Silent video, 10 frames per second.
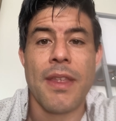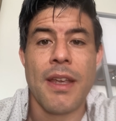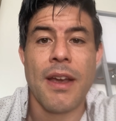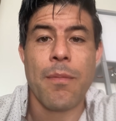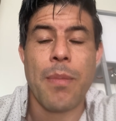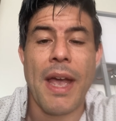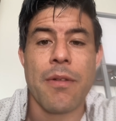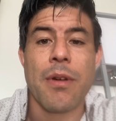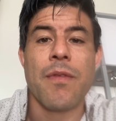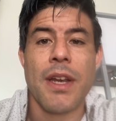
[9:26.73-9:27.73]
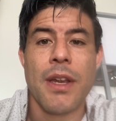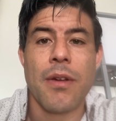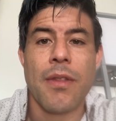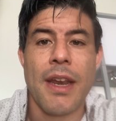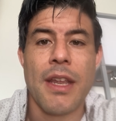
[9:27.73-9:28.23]
the background
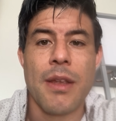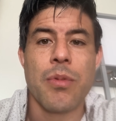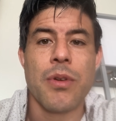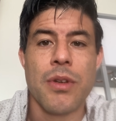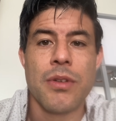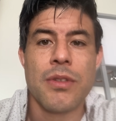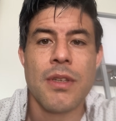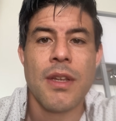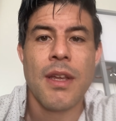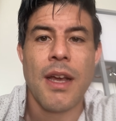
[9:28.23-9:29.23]
video that he produced